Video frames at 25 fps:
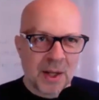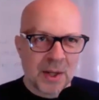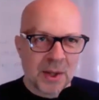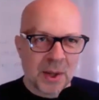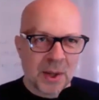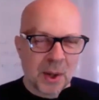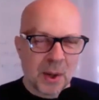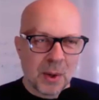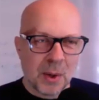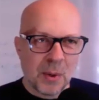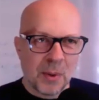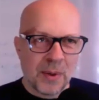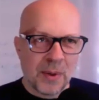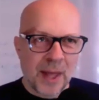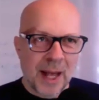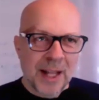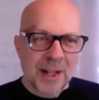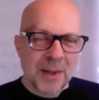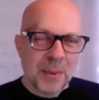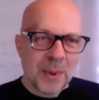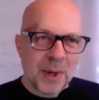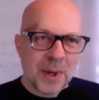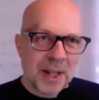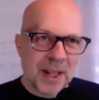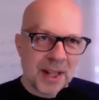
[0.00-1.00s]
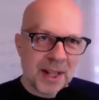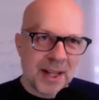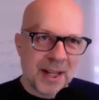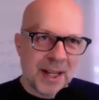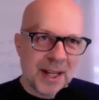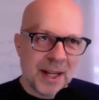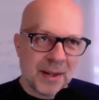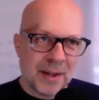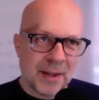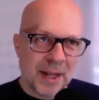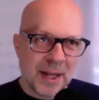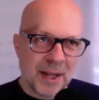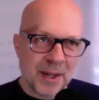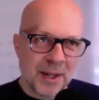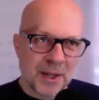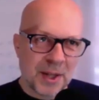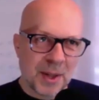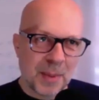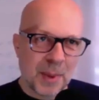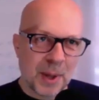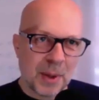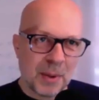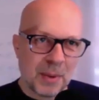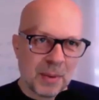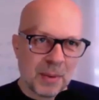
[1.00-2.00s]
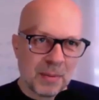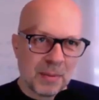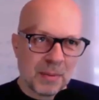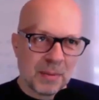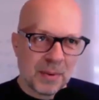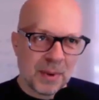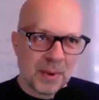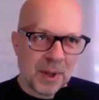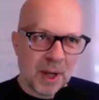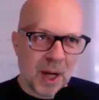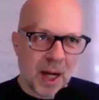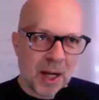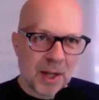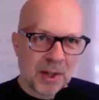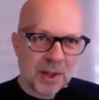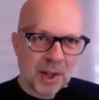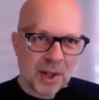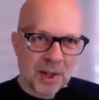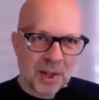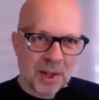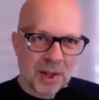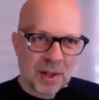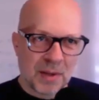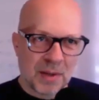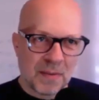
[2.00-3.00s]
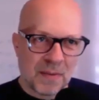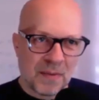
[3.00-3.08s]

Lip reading: So that's one of the neat things about not just